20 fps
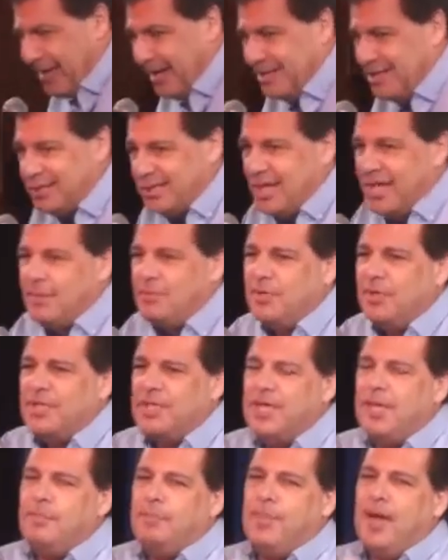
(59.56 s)
I decided I'm going
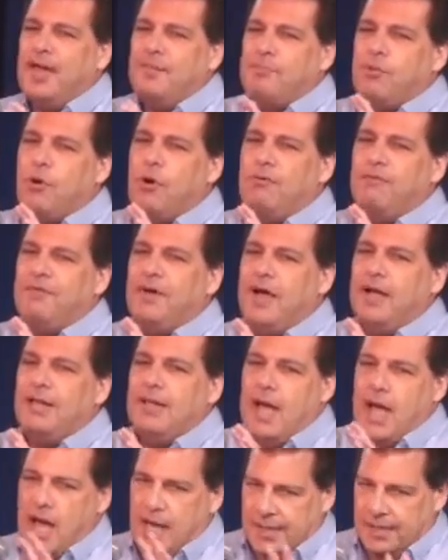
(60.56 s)
to keep my
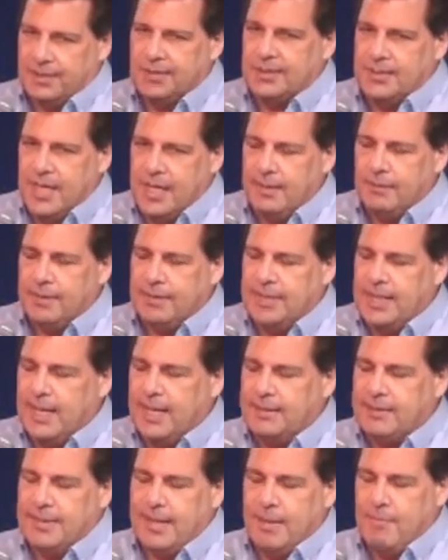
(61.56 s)
profile honest now and
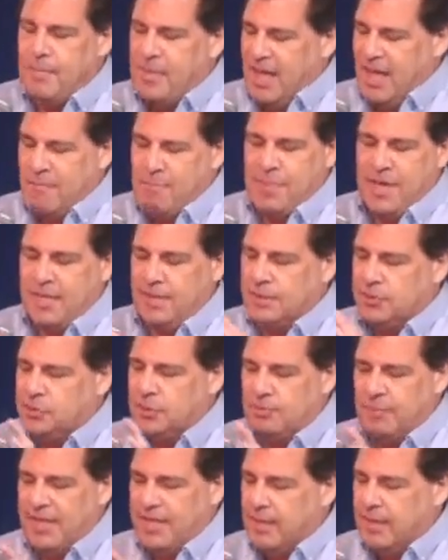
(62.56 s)
not
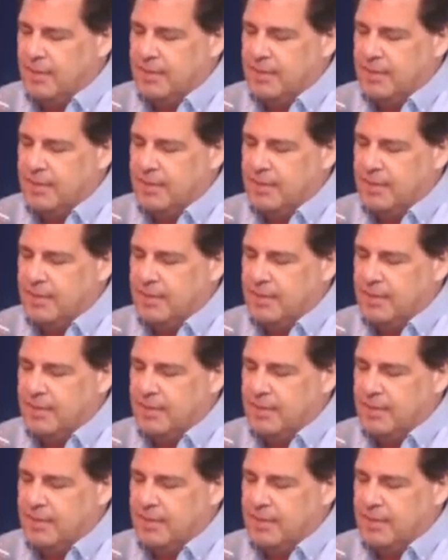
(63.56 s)
embellish in my